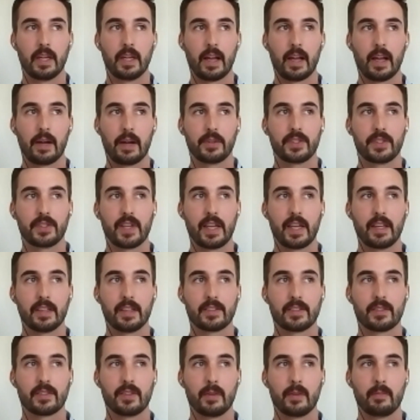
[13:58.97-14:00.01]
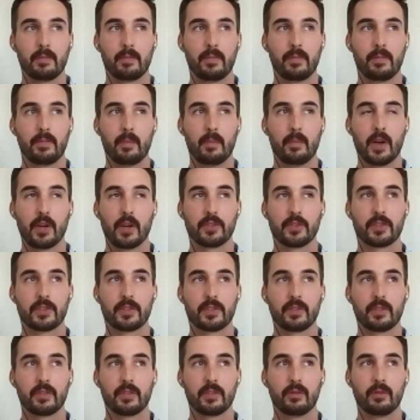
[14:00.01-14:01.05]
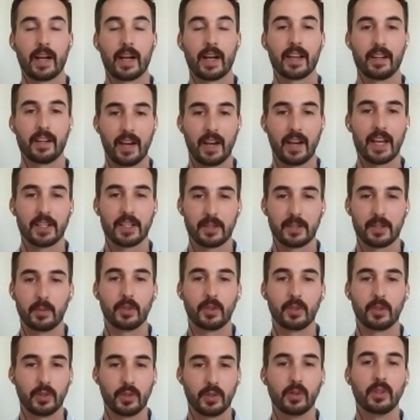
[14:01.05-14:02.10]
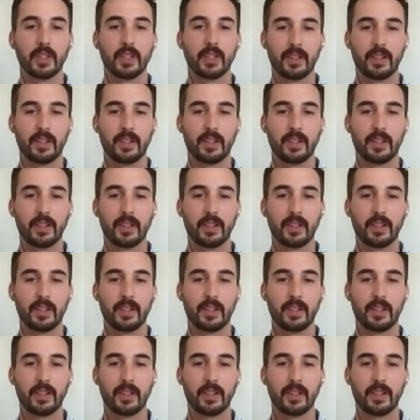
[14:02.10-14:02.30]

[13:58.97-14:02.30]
I would say it's the most recognizable tool in